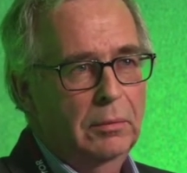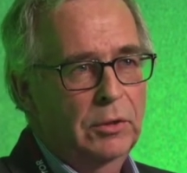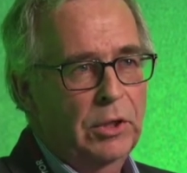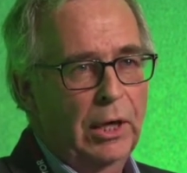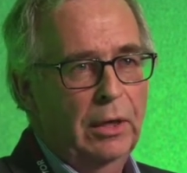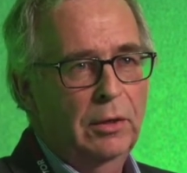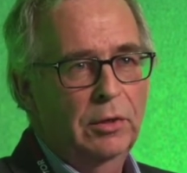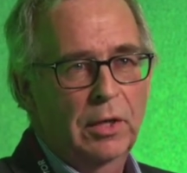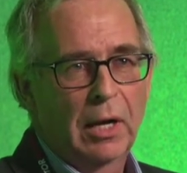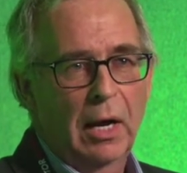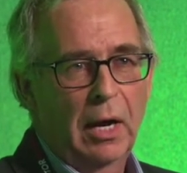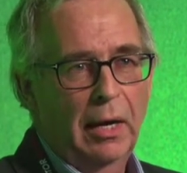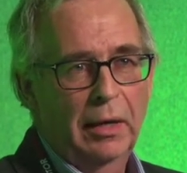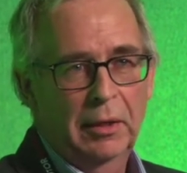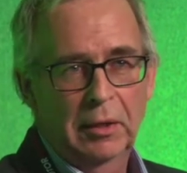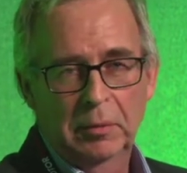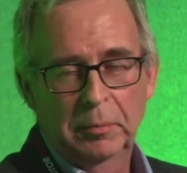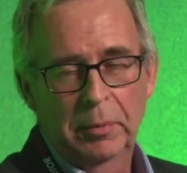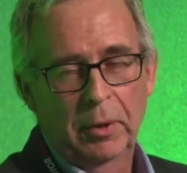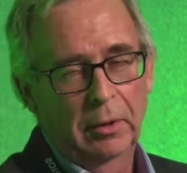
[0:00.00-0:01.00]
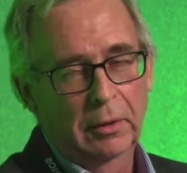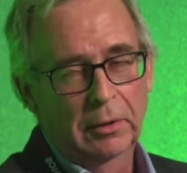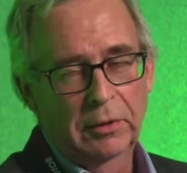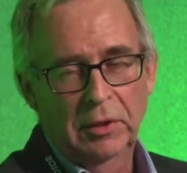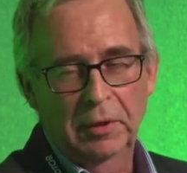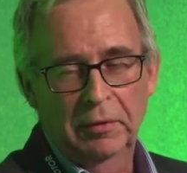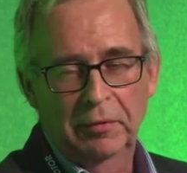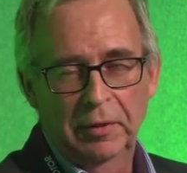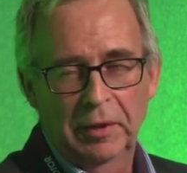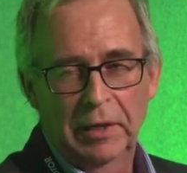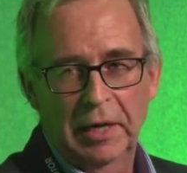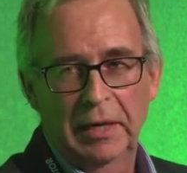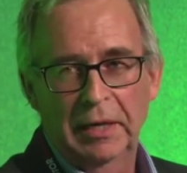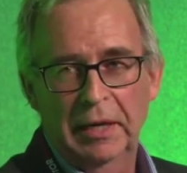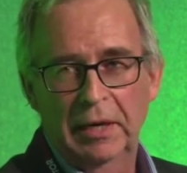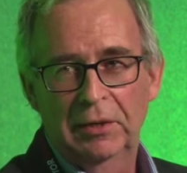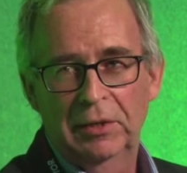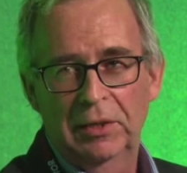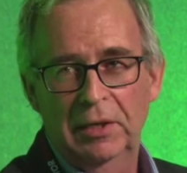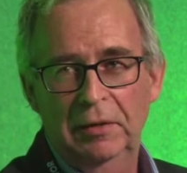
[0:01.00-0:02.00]
changed the hiring policy for the
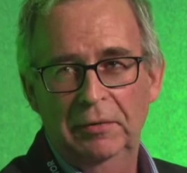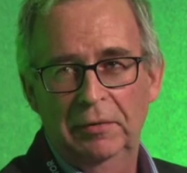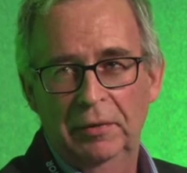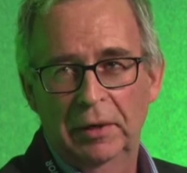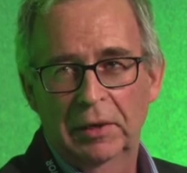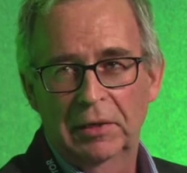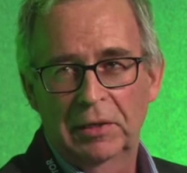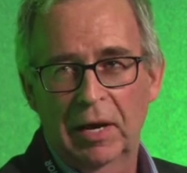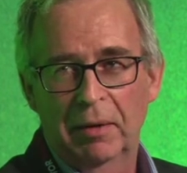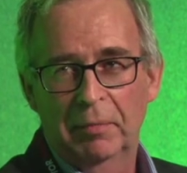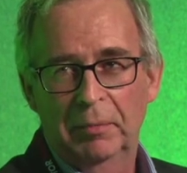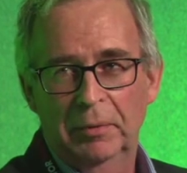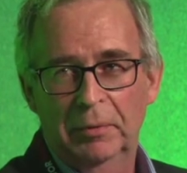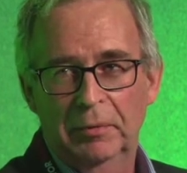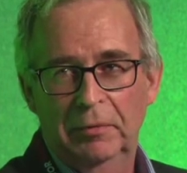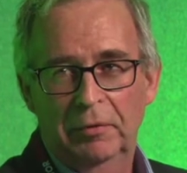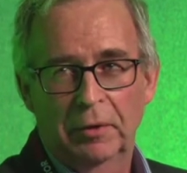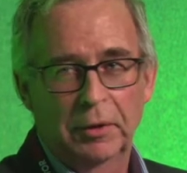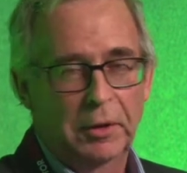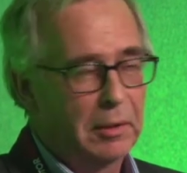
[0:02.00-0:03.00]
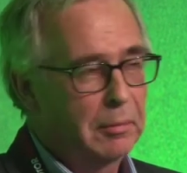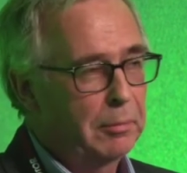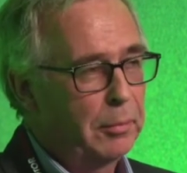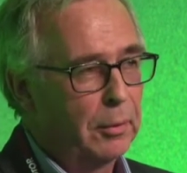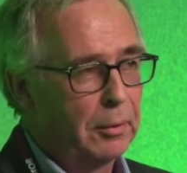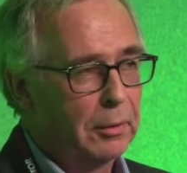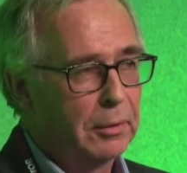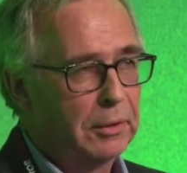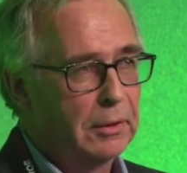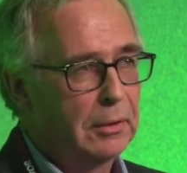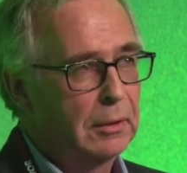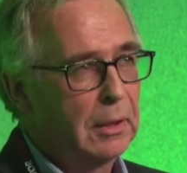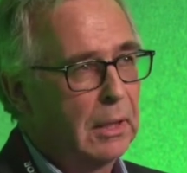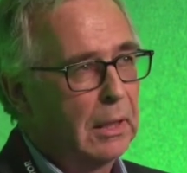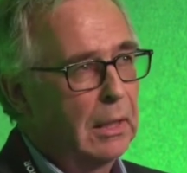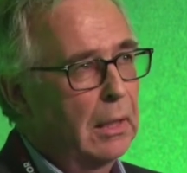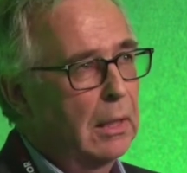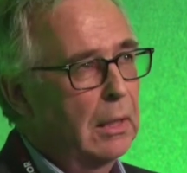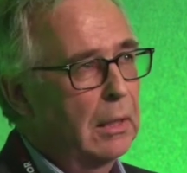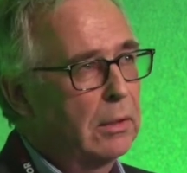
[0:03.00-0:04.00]
NSC, for example, for the importer,
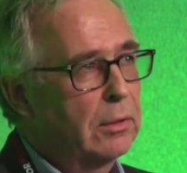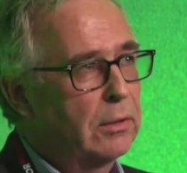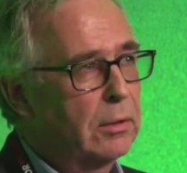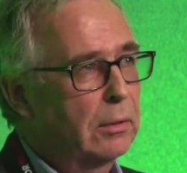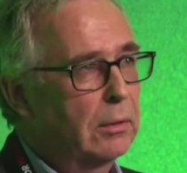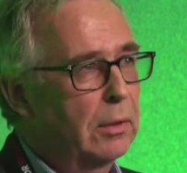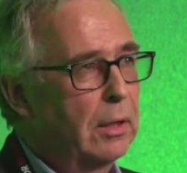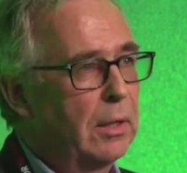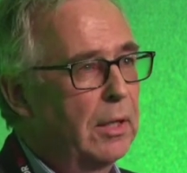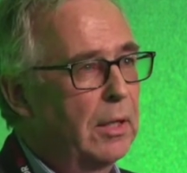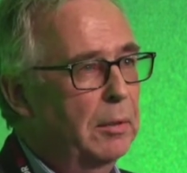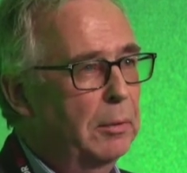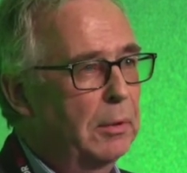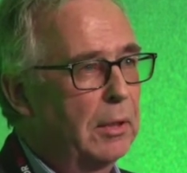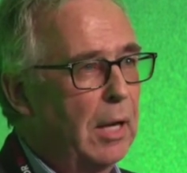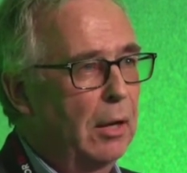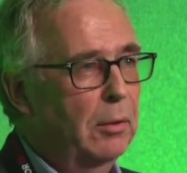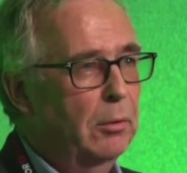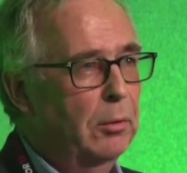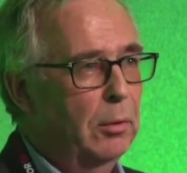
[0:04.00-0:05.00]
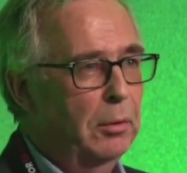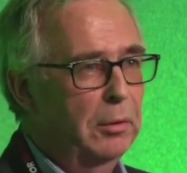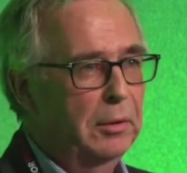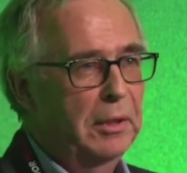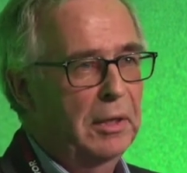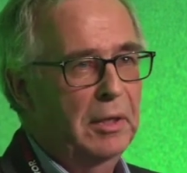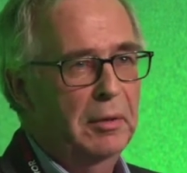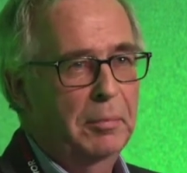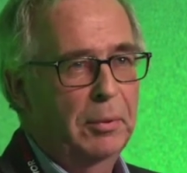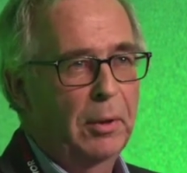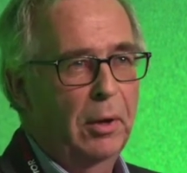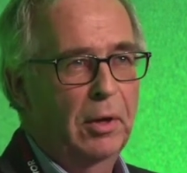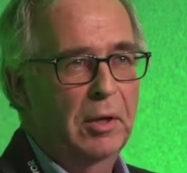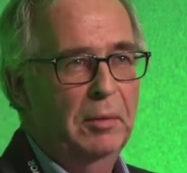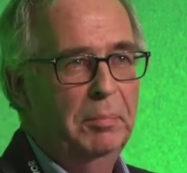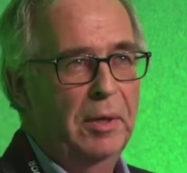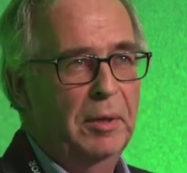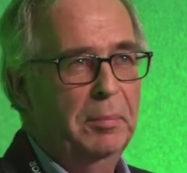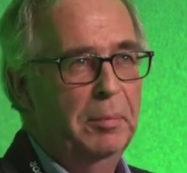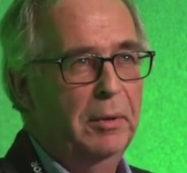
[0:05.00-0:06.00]
so that they will now only
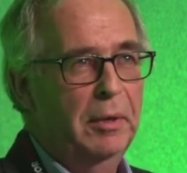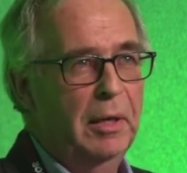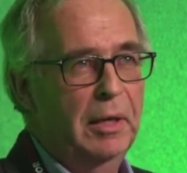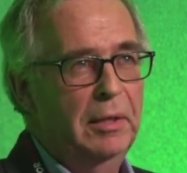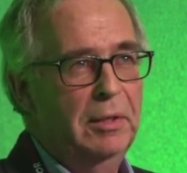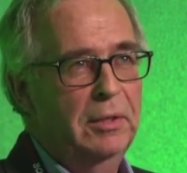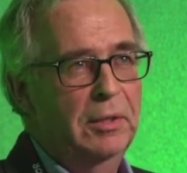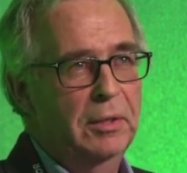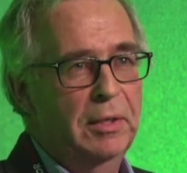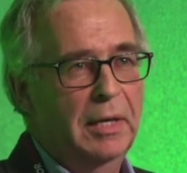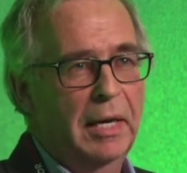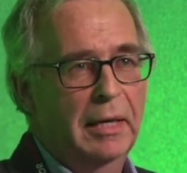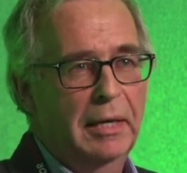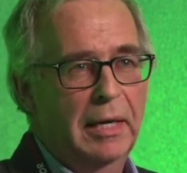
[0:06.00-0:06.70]
employ people into the